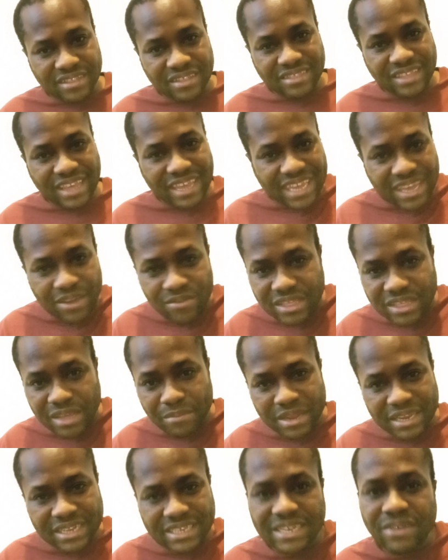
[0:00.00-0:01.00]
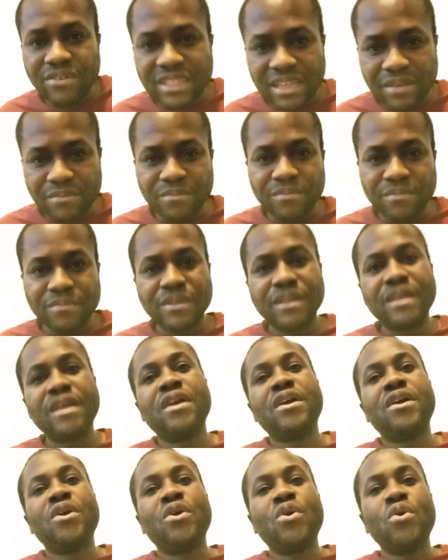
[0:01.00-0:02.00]
They kill them and sell them
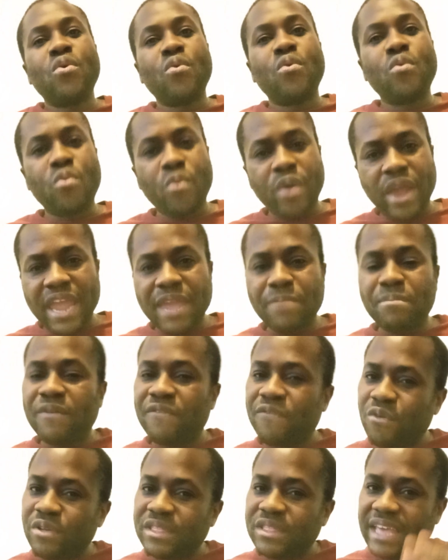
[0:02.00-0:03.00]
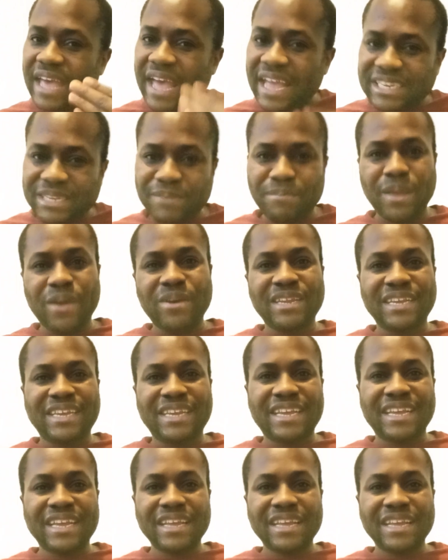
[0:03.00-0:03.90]
way before the antibiotic